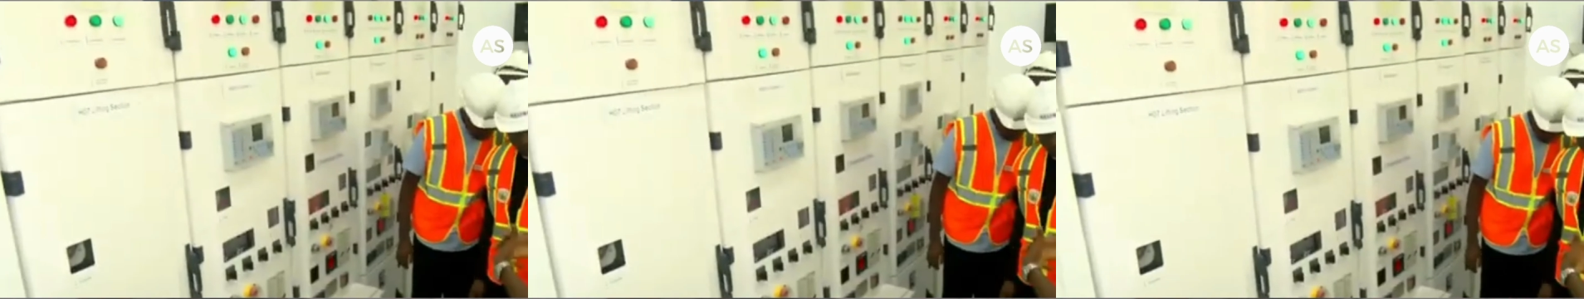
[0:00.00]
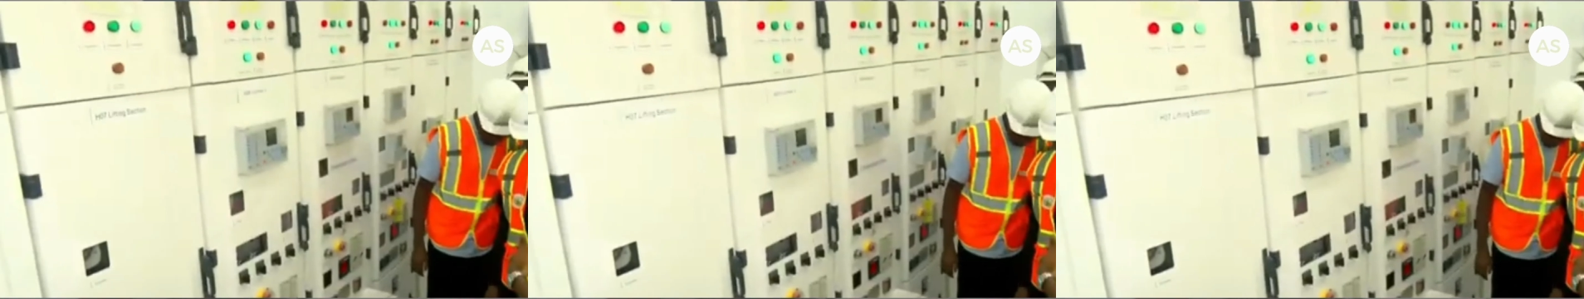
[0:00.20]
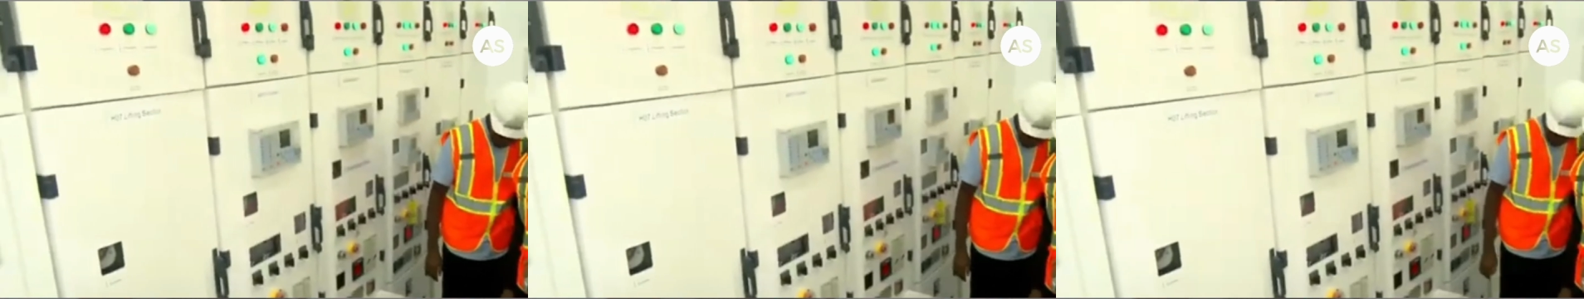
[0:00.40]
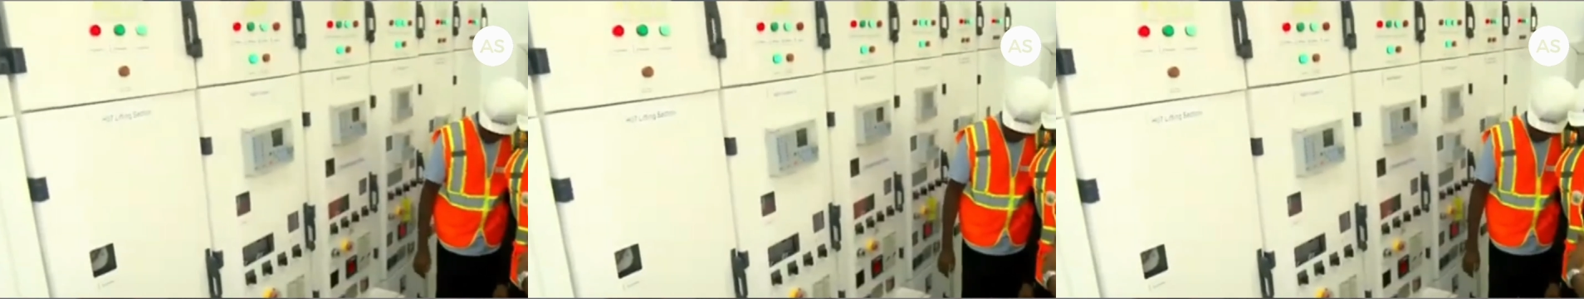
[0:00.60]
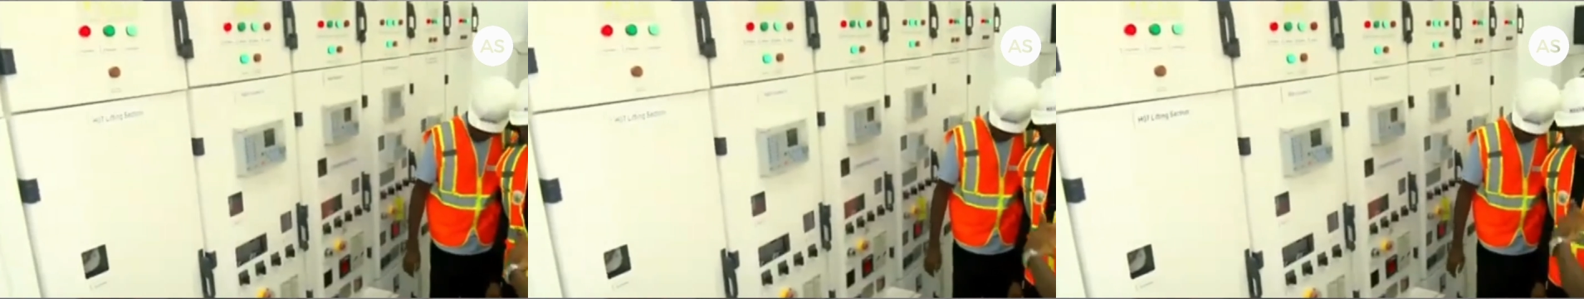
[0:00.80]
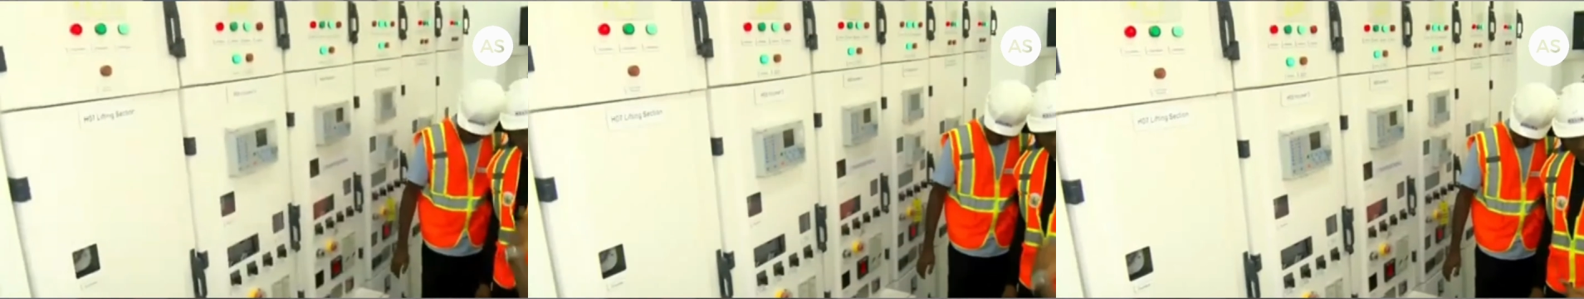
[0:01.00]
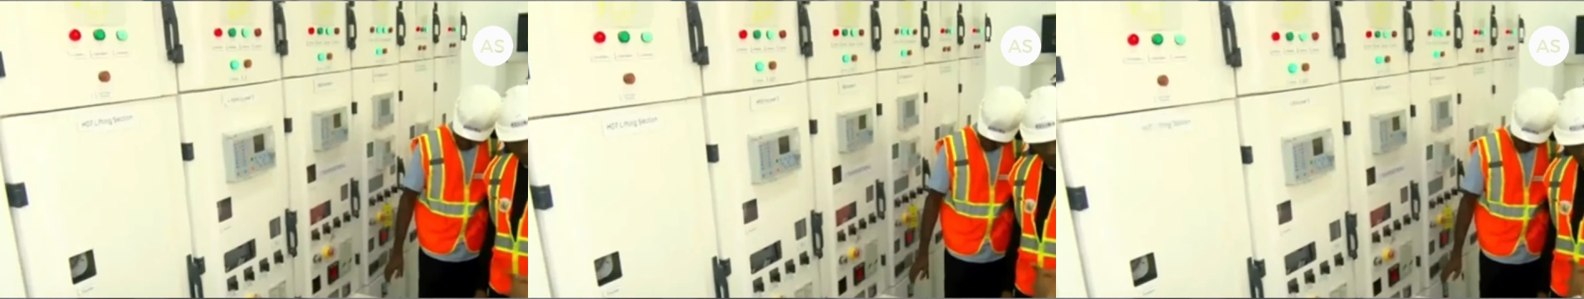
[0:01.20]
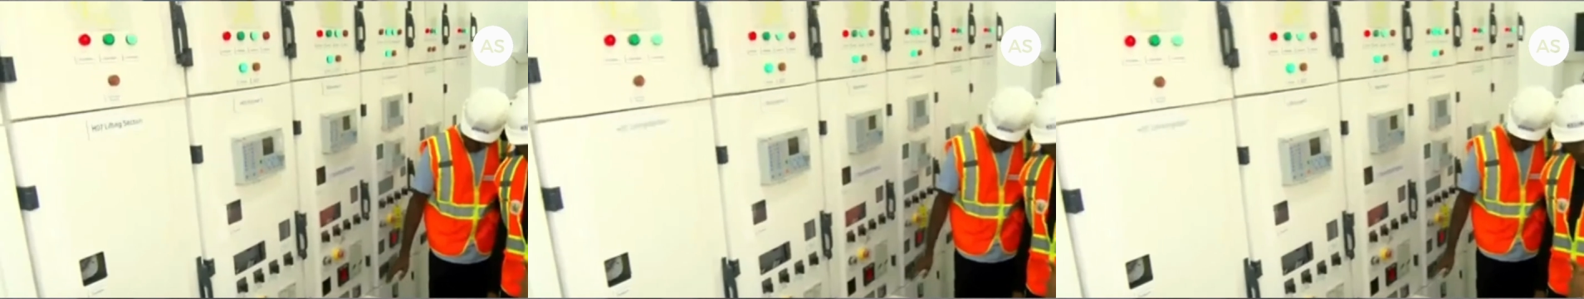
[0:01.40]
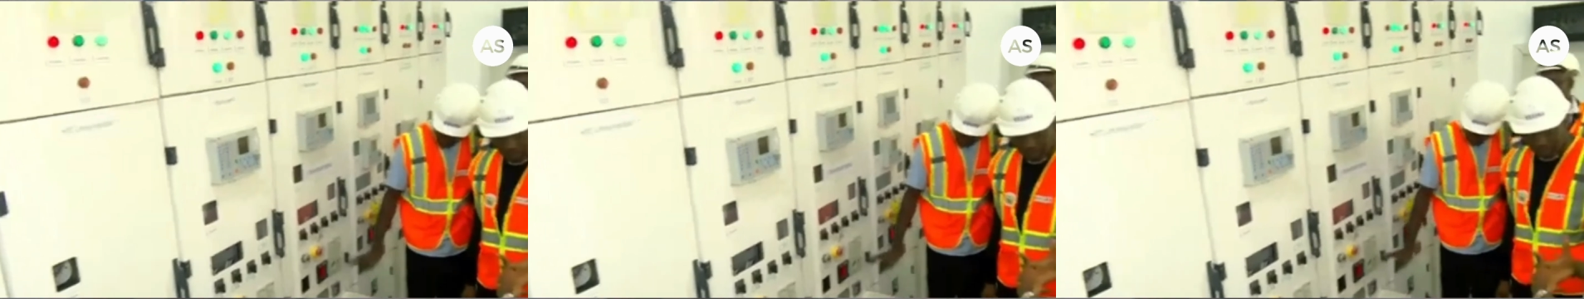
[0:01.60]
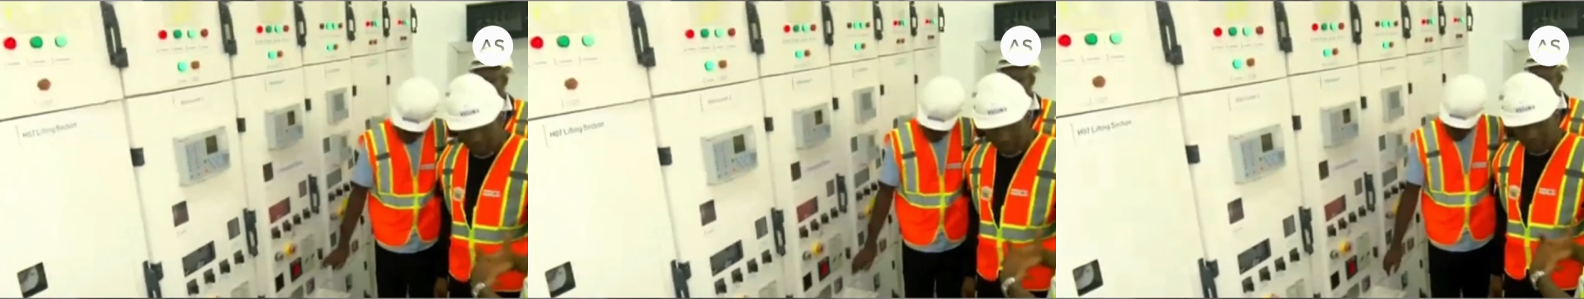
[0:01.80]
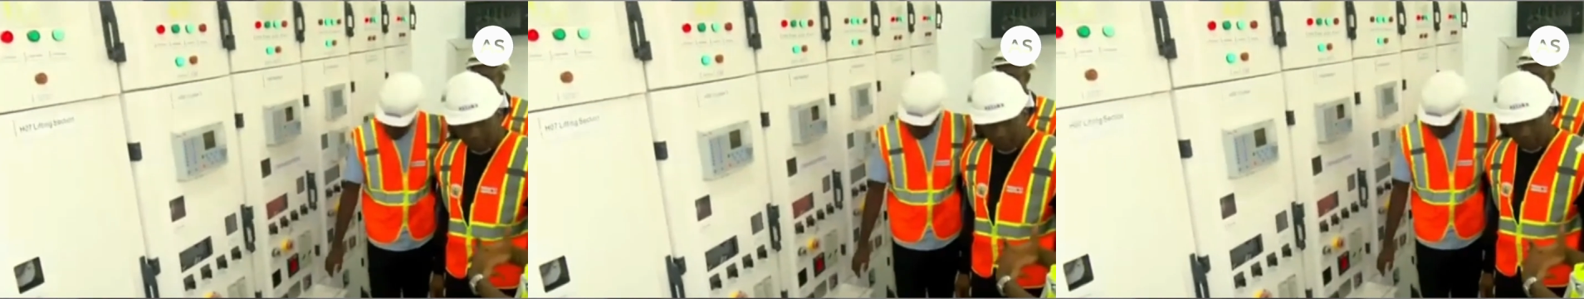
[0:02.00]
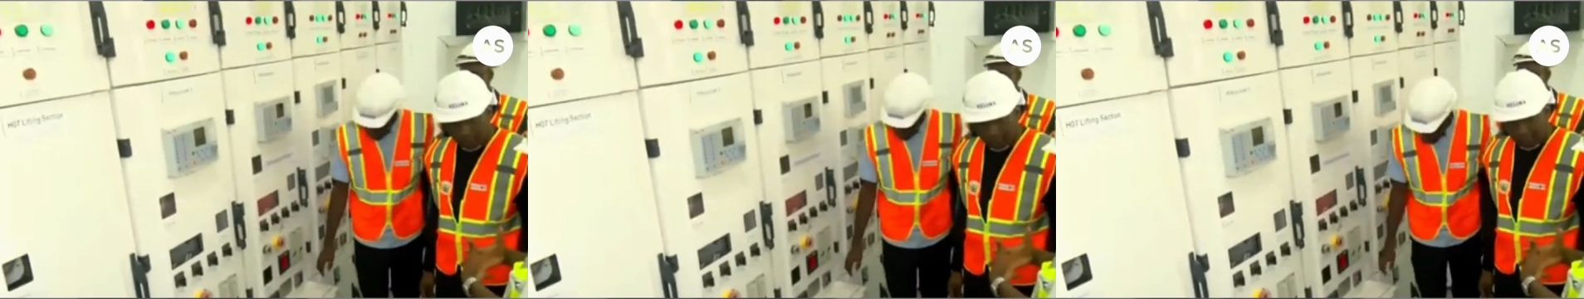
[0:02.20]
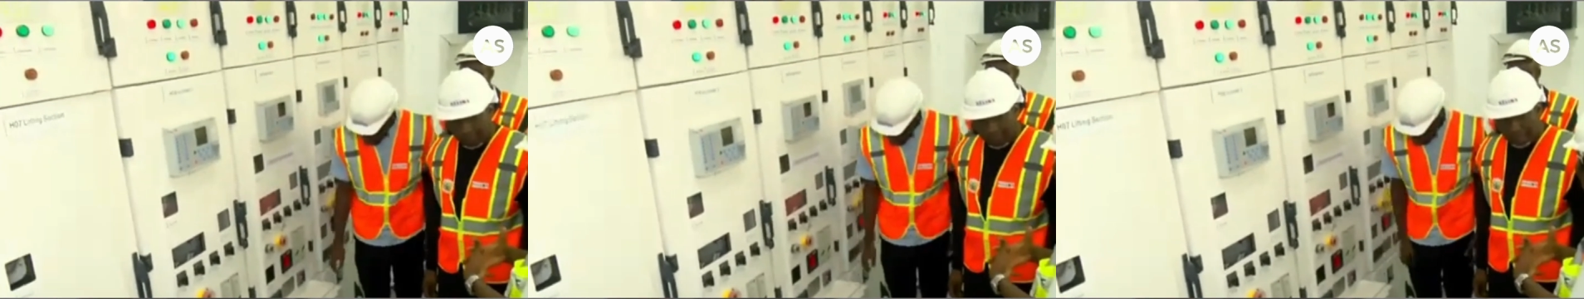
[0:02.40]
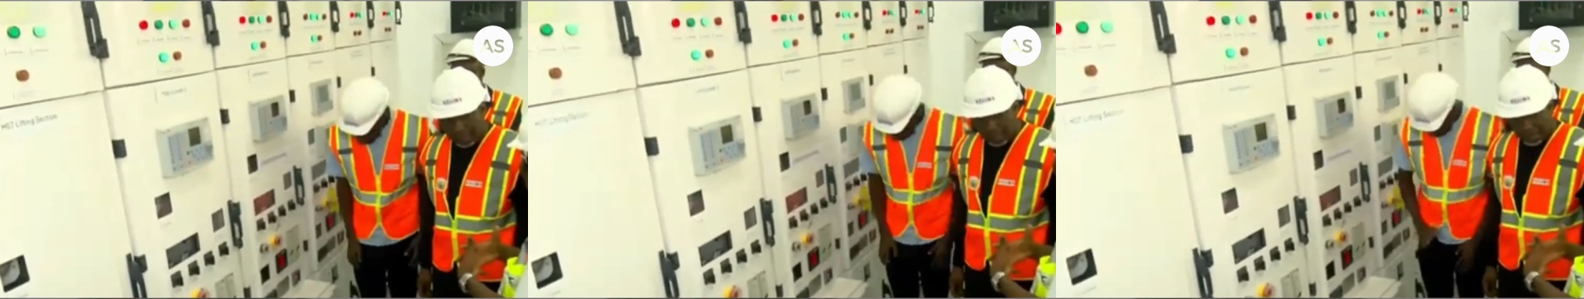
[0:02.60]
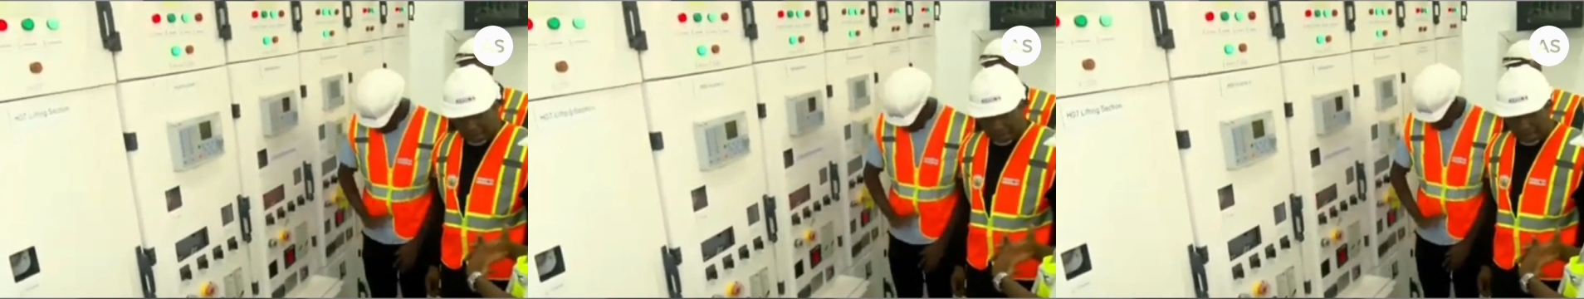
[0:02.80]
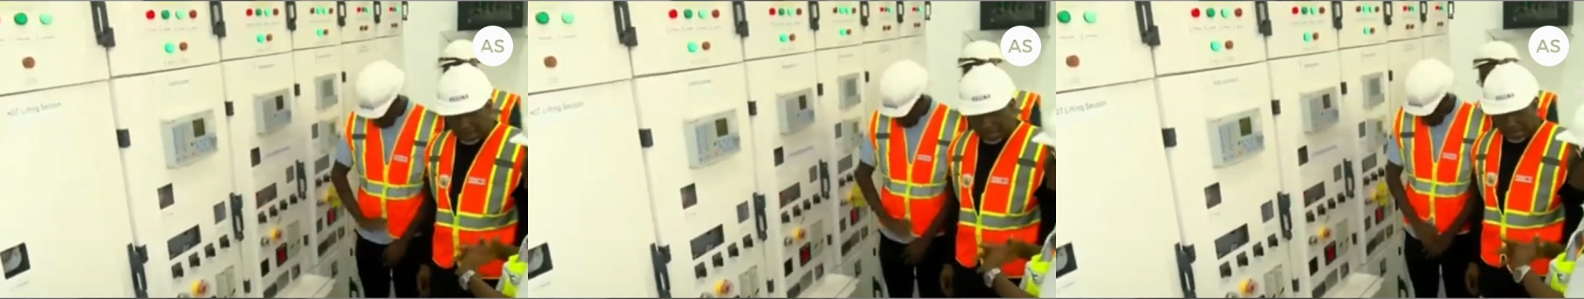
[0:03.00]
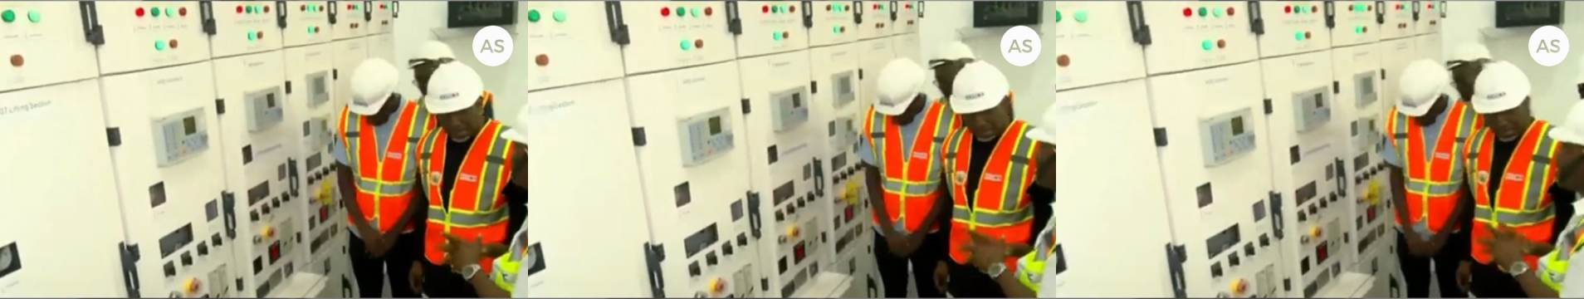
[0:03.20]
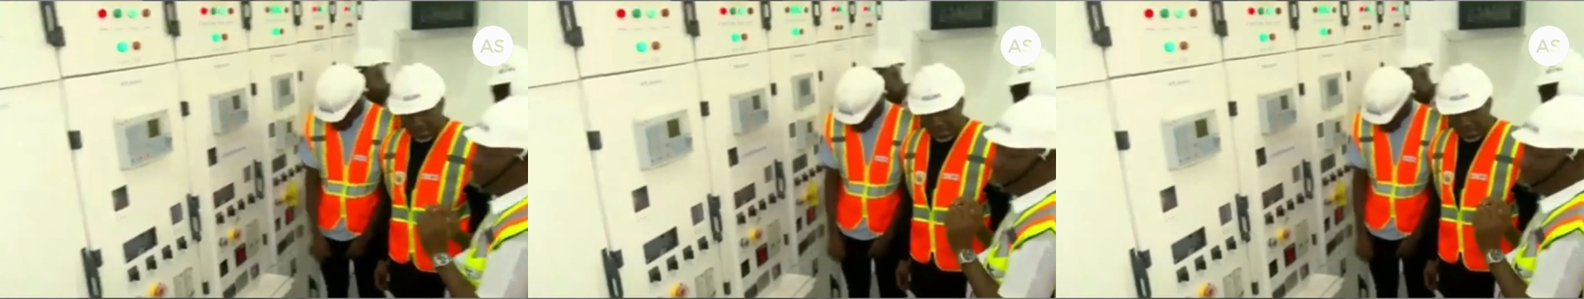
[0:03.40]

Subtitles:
[unreadable: no face in view]